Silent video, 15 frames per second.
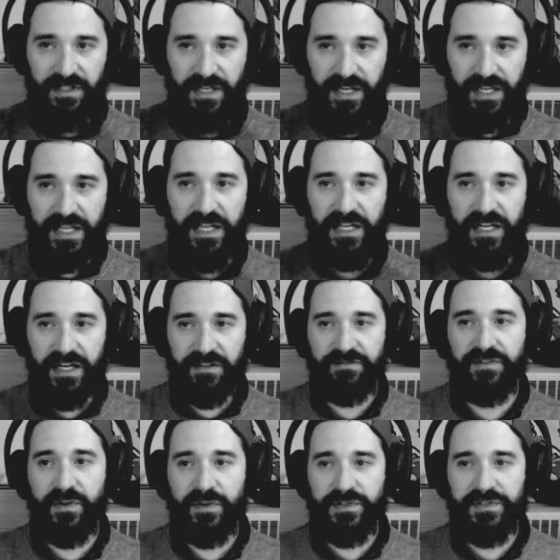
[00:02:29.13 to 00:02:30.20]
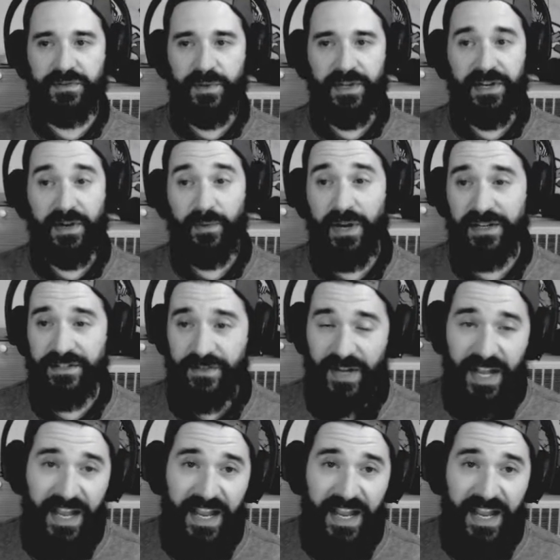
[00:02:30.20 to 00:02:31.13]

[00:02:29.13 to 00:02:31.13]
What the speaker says: I can't get it focused the way that I want to,